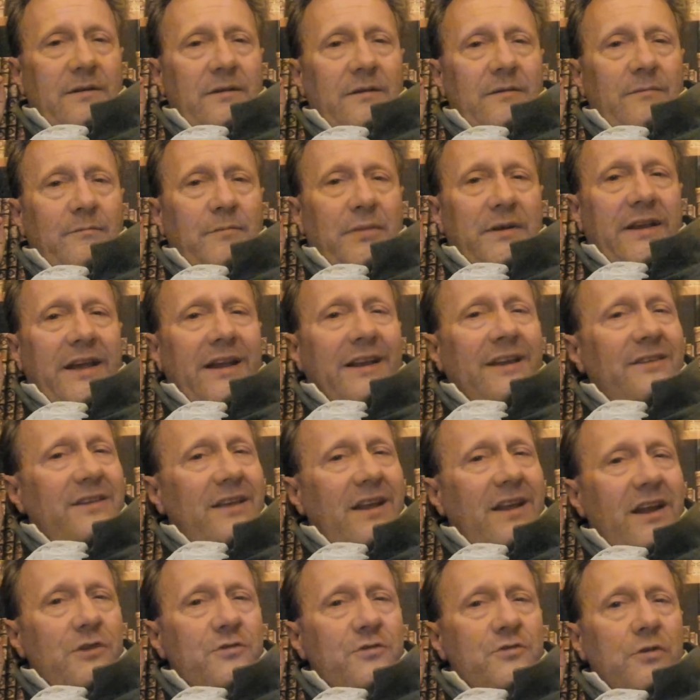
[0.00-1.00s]
But getting
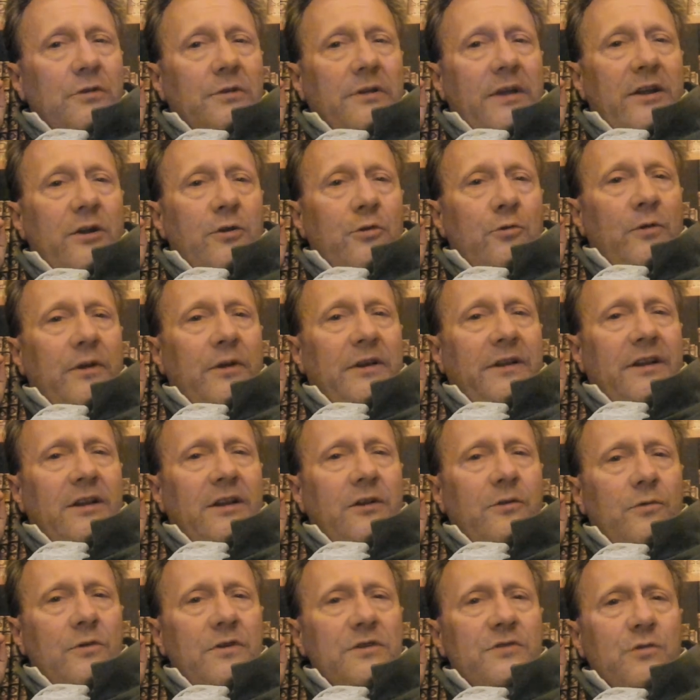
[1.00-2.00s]
that extra letter grade
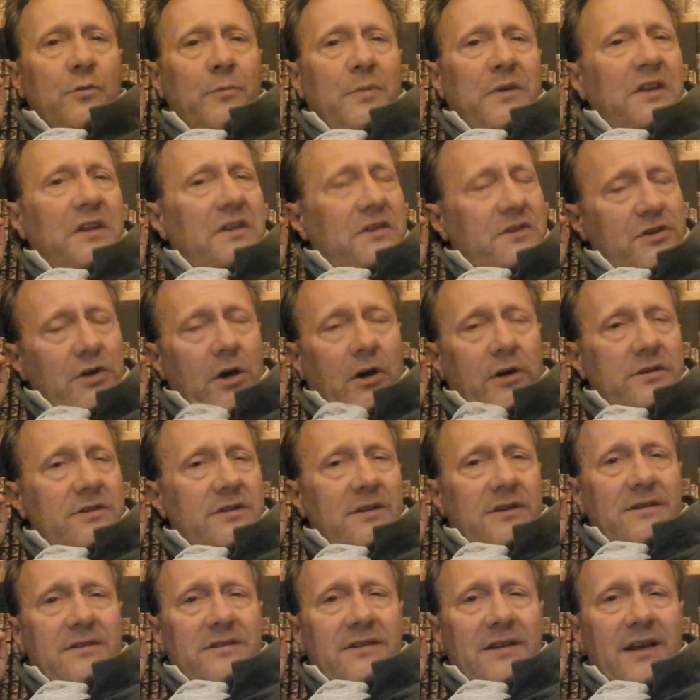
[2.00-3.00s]
increase would be a
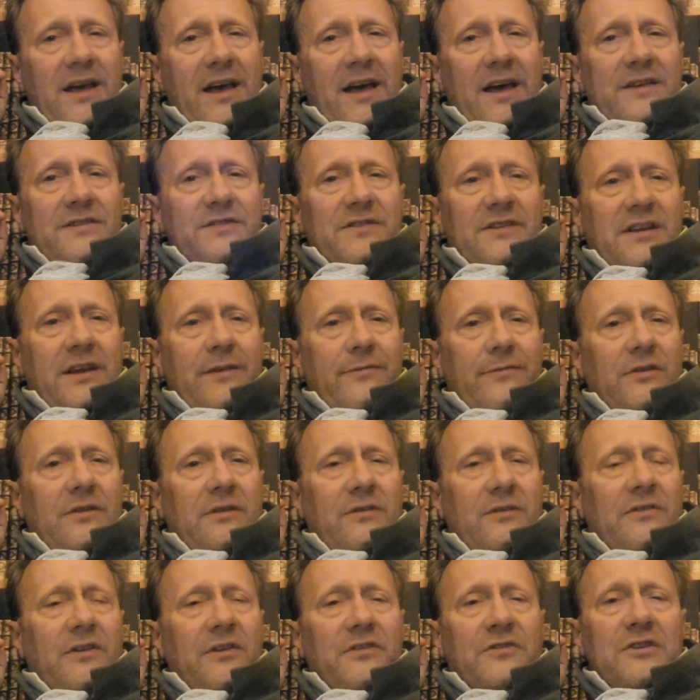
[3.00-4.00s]
daunting task,
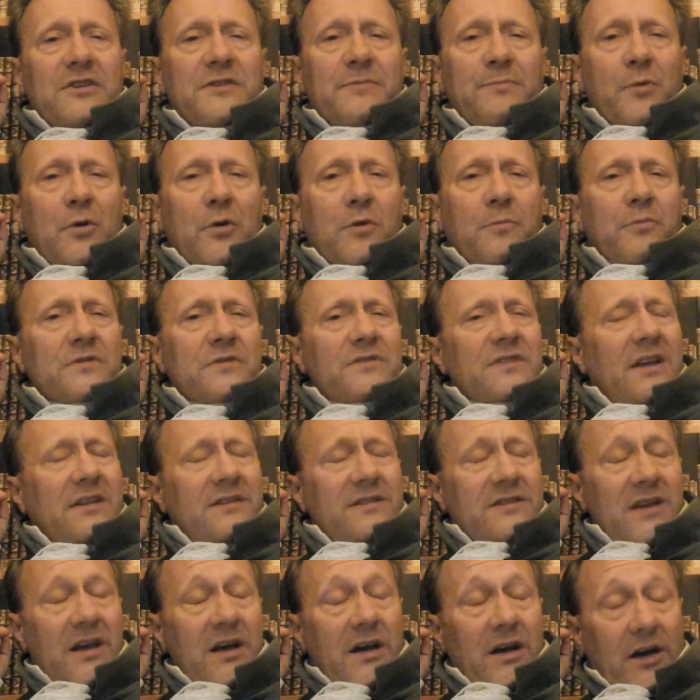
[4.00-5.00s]
given that this book
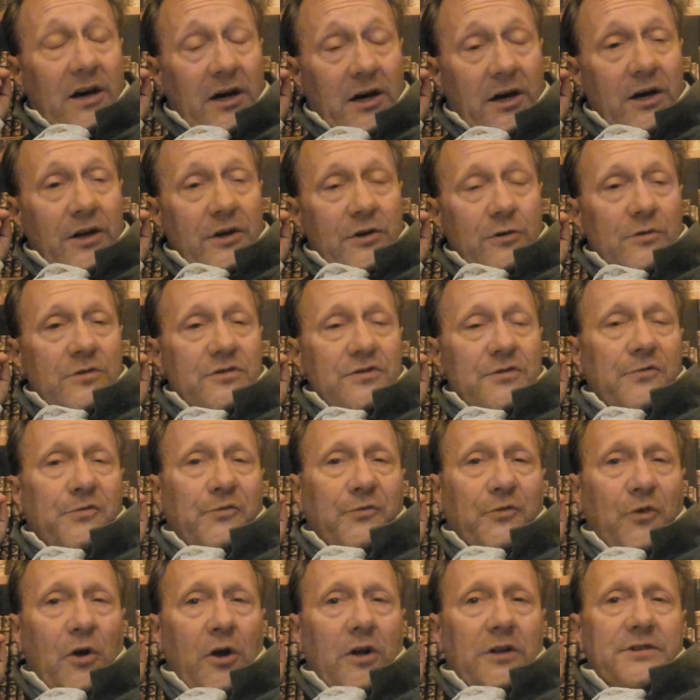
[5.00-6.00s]
presents hundreds of
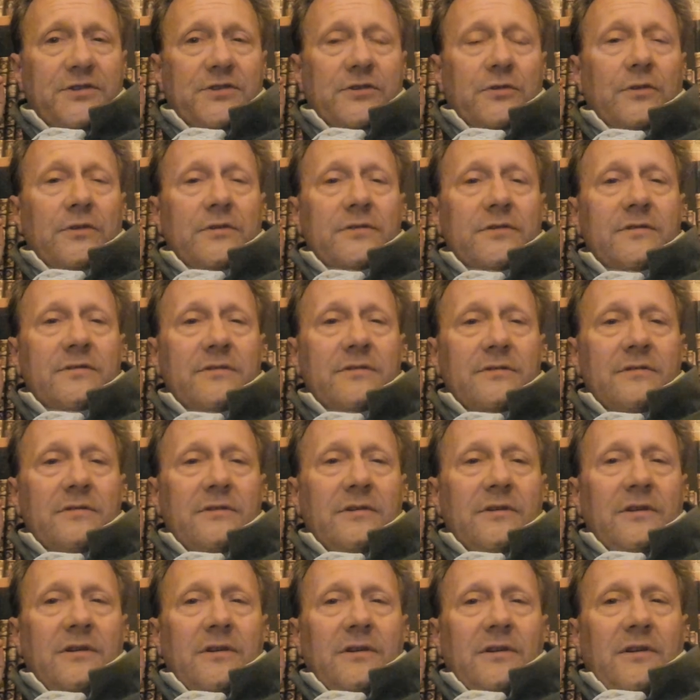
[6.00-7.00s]
falsehoods
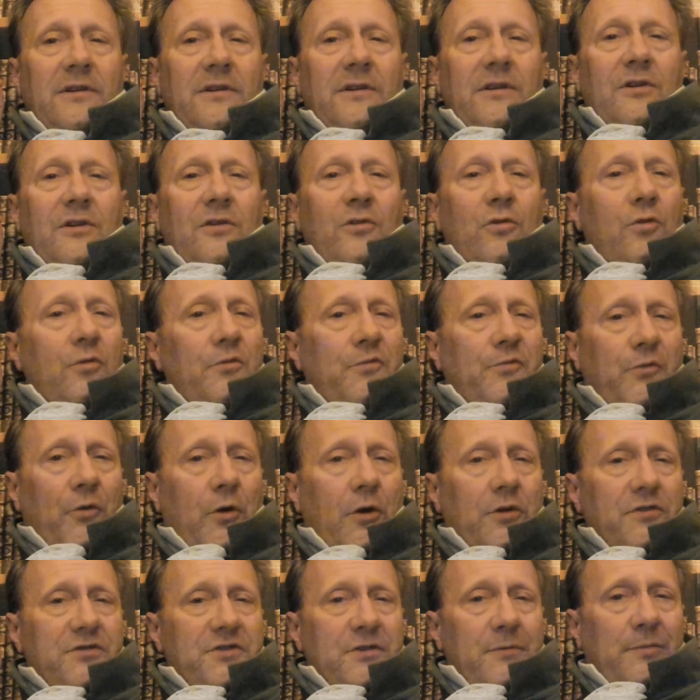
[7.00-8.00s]
or
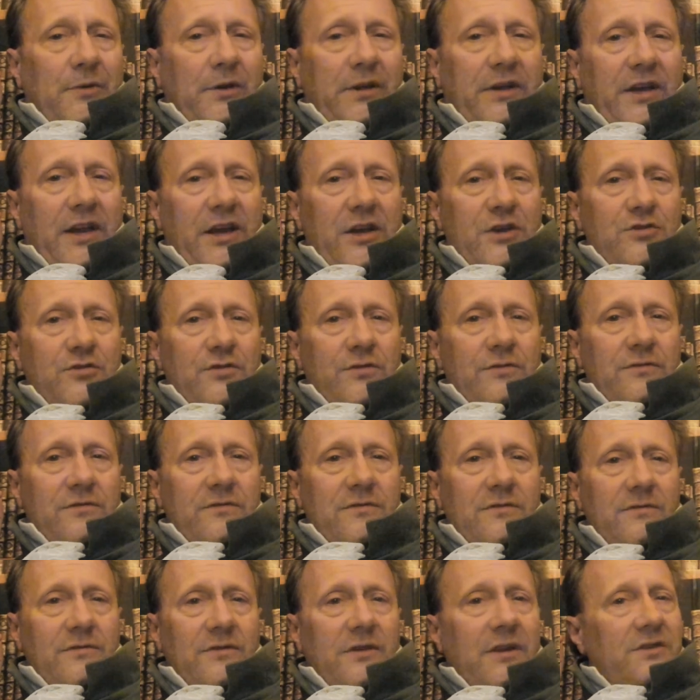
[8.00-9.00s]
false
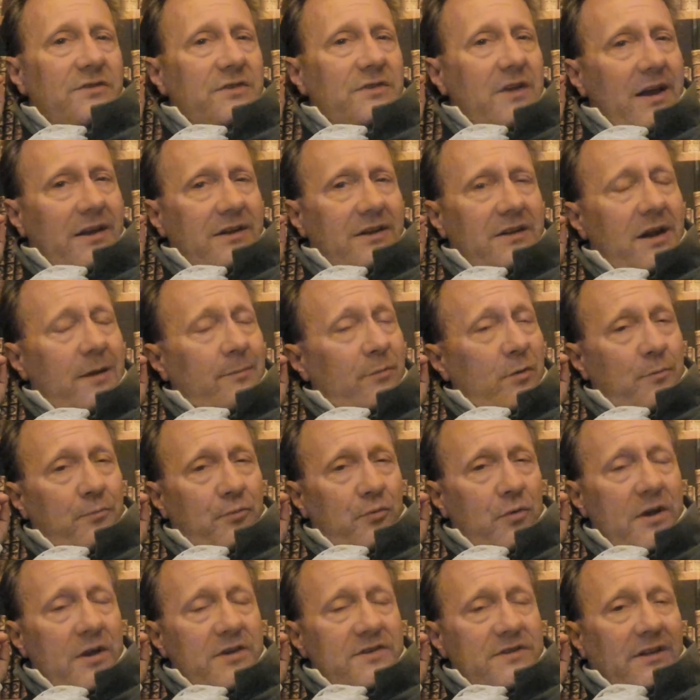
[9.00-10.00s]
implications, the exact number
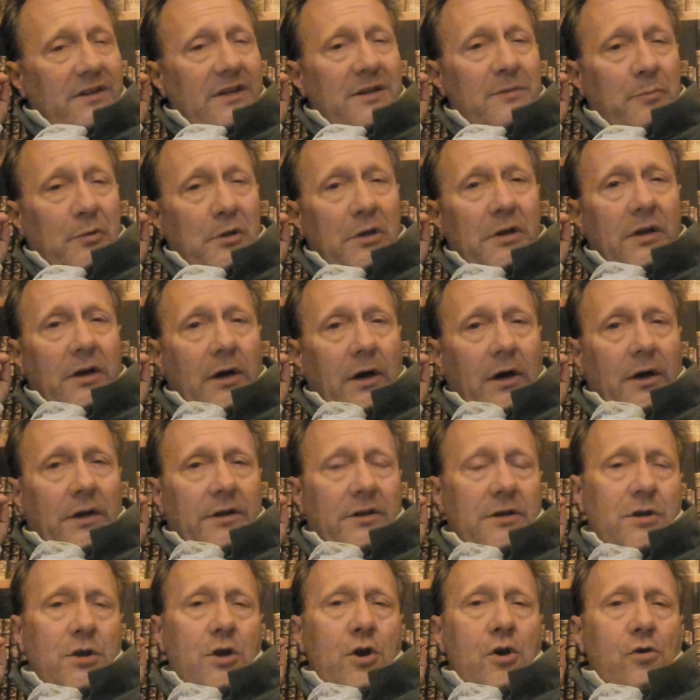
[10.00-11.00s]
presently being
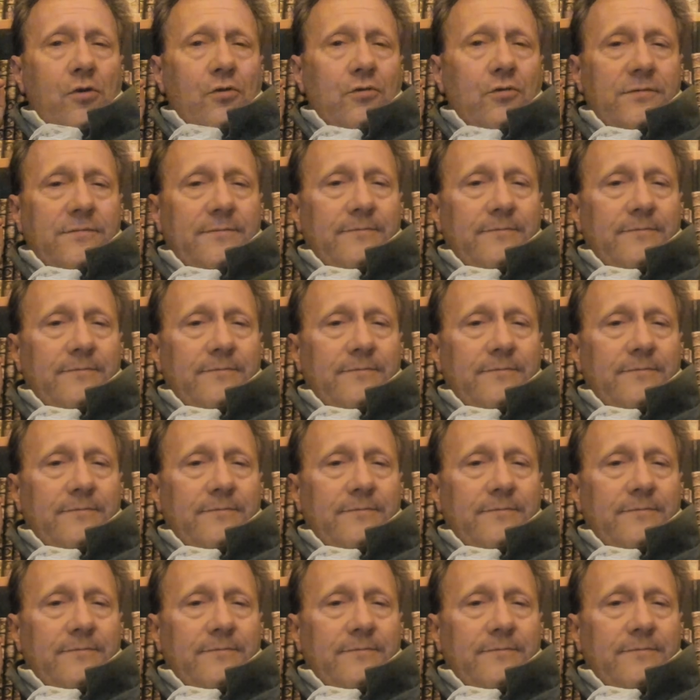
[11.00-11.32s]
unknown.